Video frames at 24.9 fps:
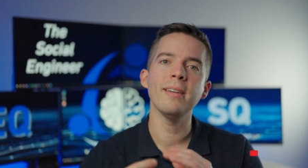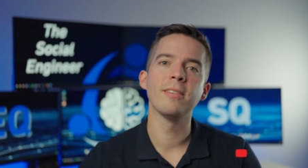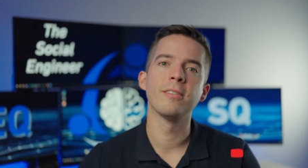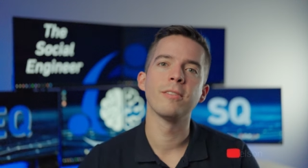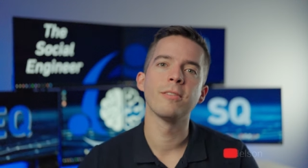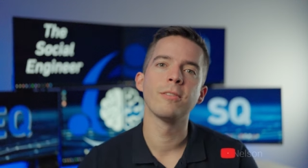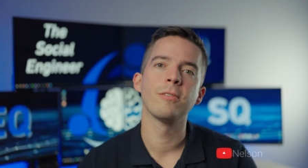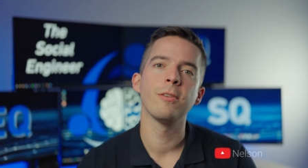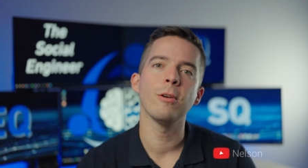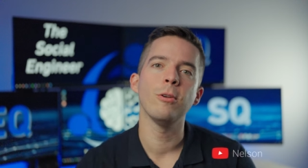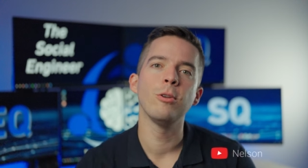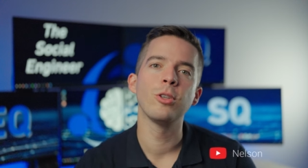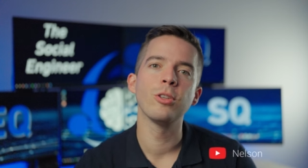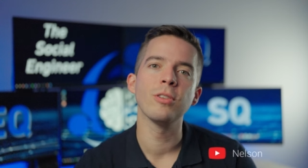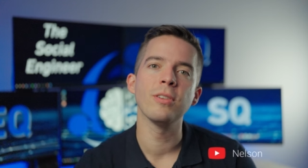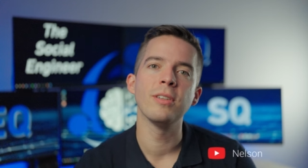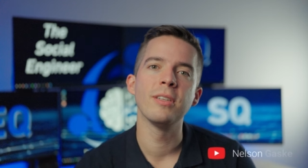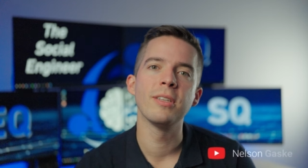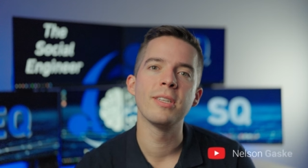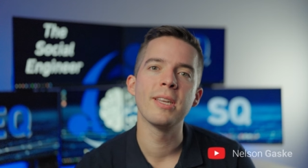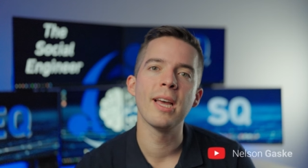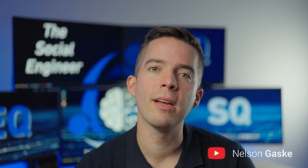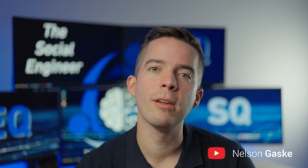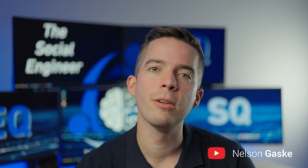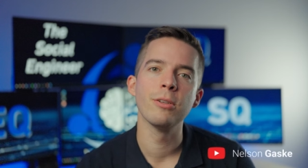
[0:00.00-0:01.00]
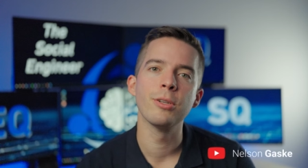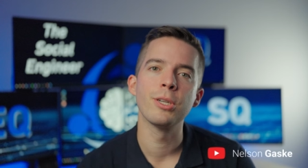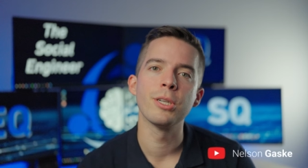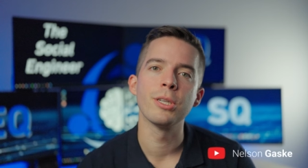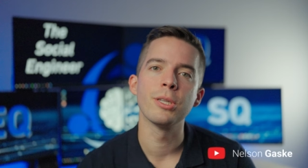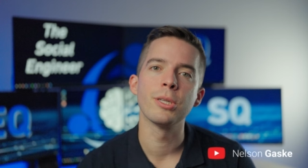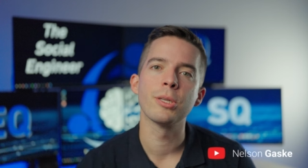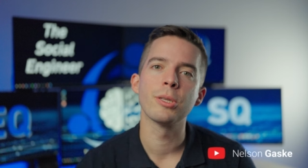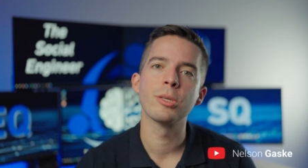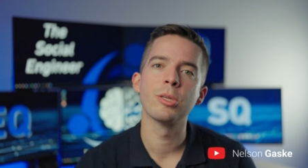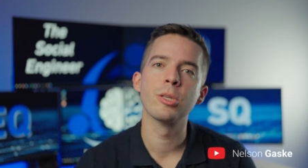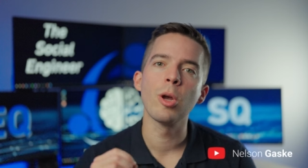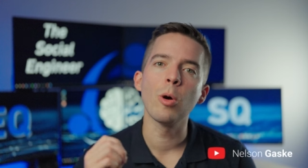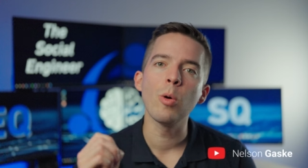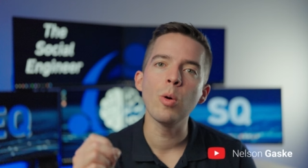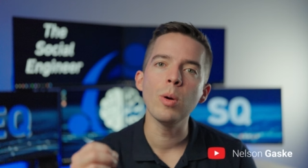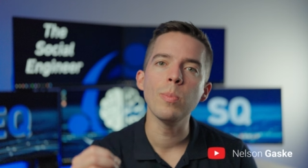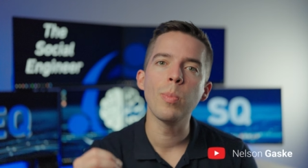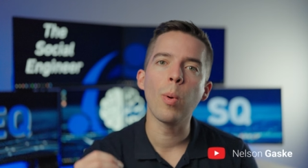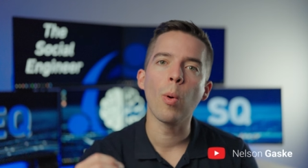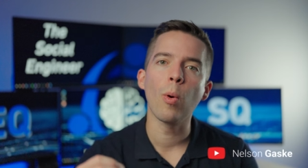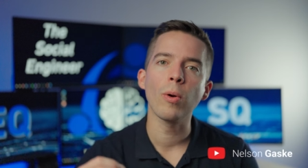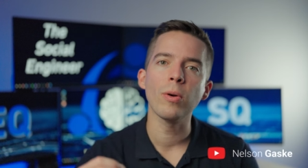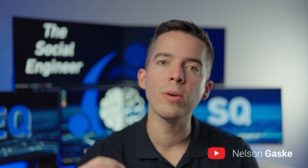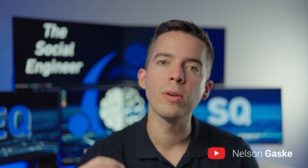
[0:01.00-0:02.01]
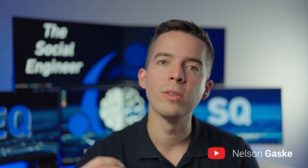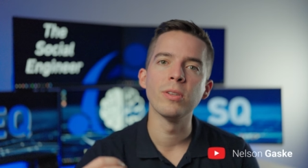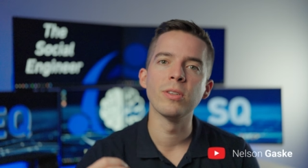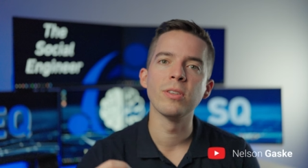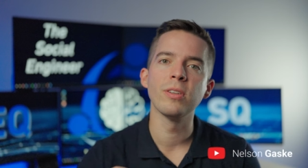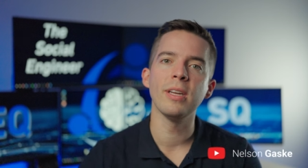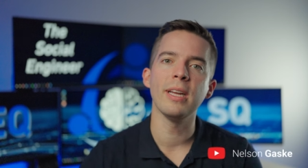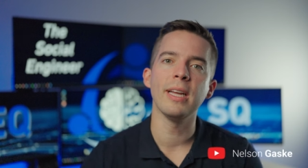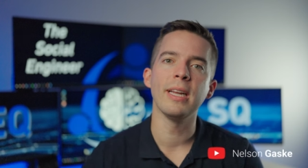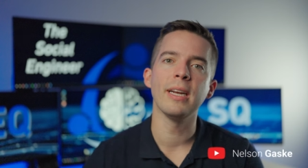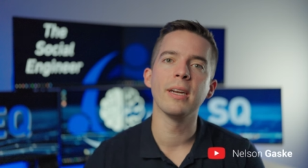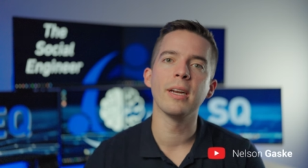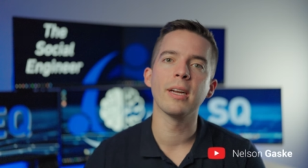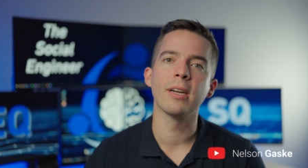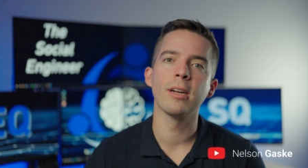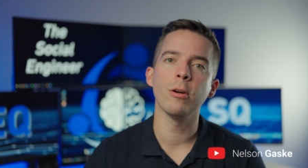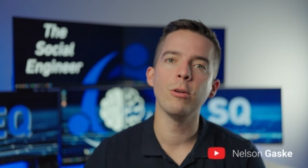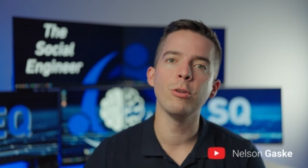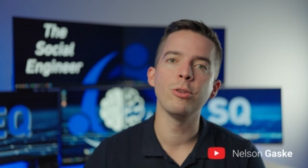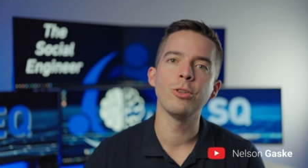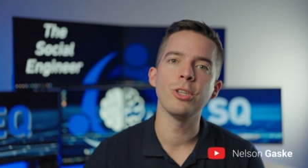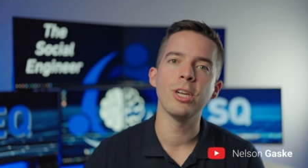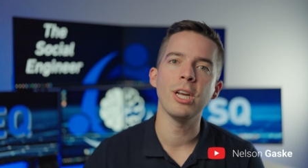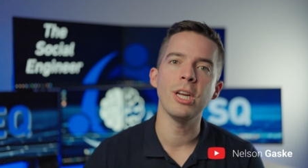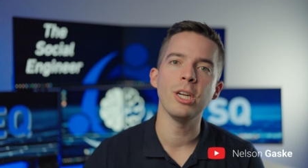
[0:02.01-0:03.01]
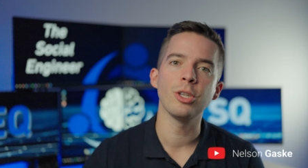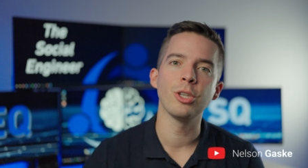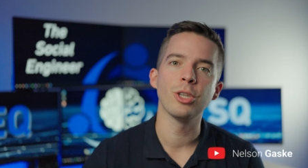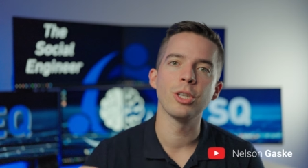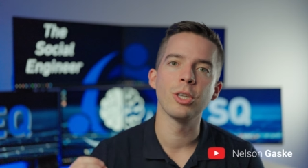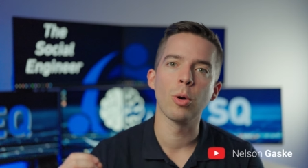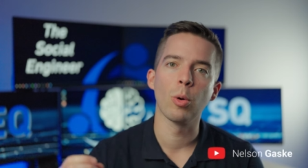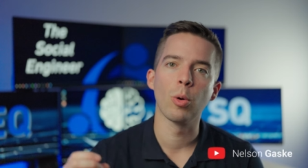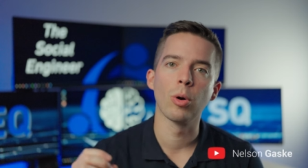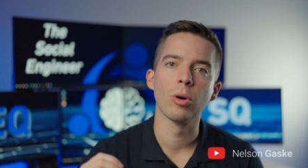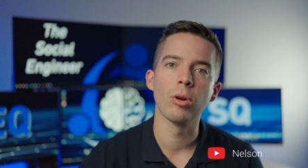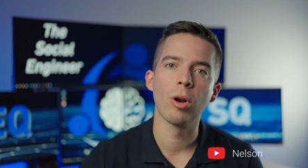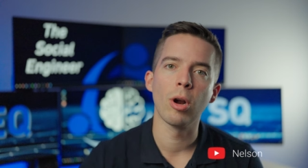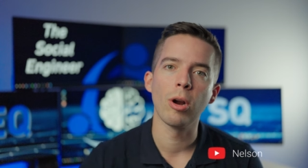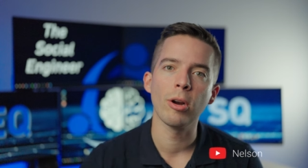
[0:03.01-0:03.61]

is social intelligence so important in a negotiation or an